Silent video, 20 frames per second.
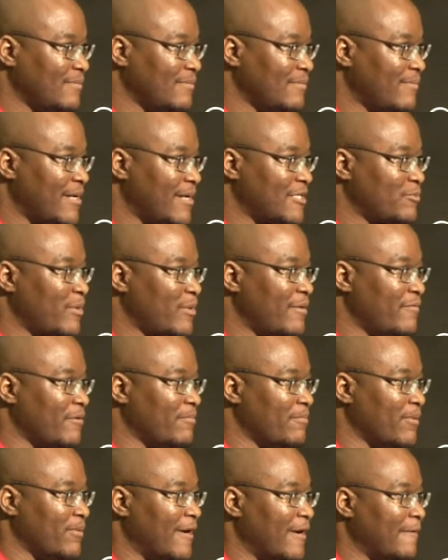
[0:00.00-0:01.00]
by the sweat of your
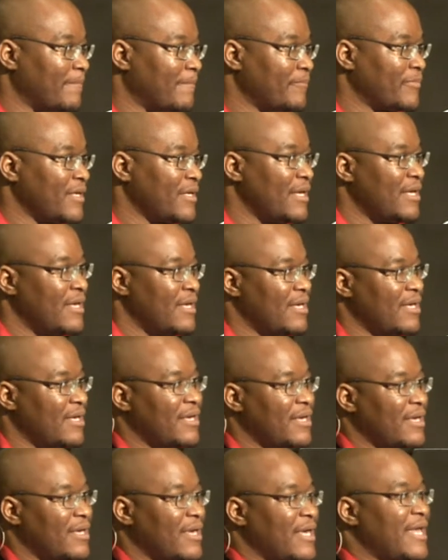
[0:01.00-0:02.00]
brow.
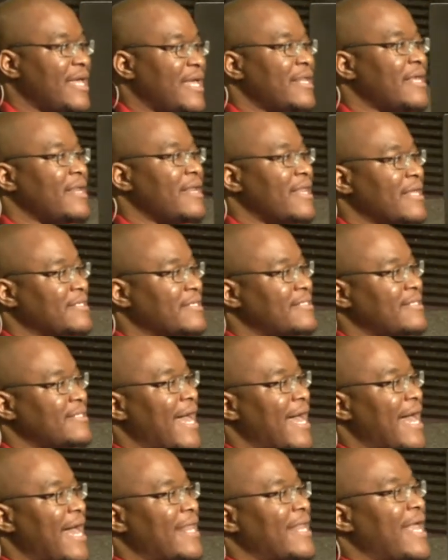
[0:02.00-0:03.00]
Eden is
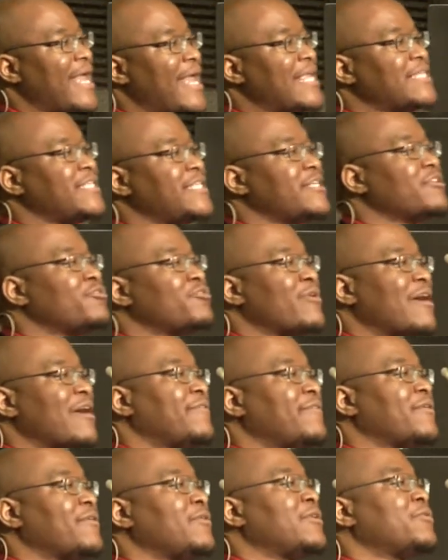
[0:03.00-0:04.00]
not a
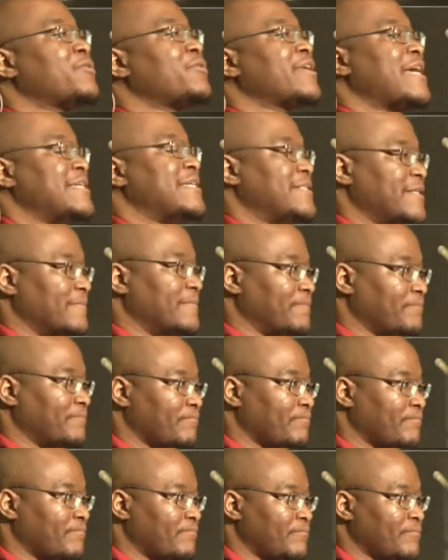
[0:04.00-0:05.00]
geographical location.
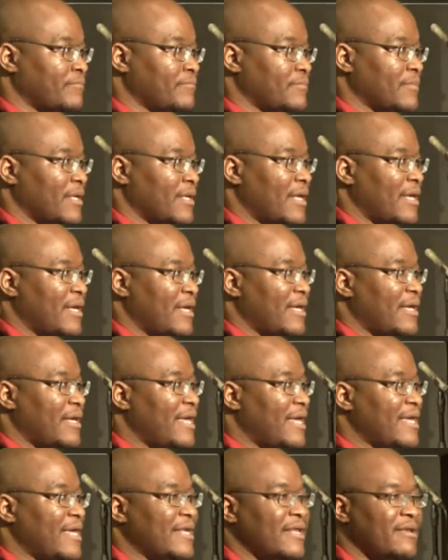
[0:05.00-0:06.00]

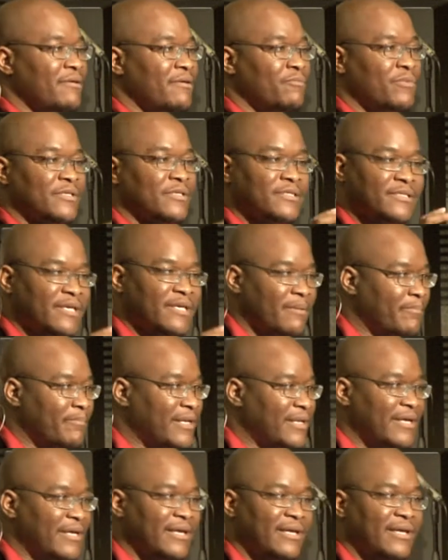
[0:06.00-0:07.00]
Eden was
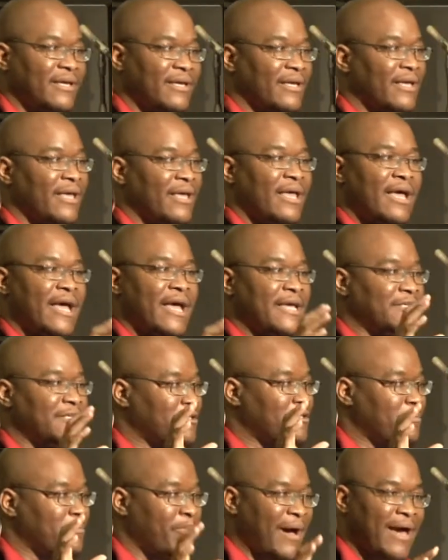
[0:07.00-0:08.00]
simply a
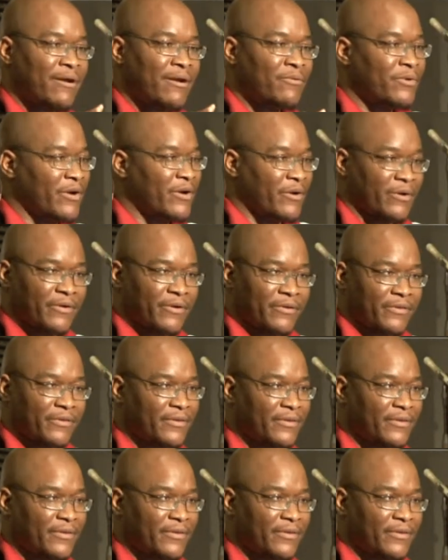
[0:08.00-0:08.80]
spot on earth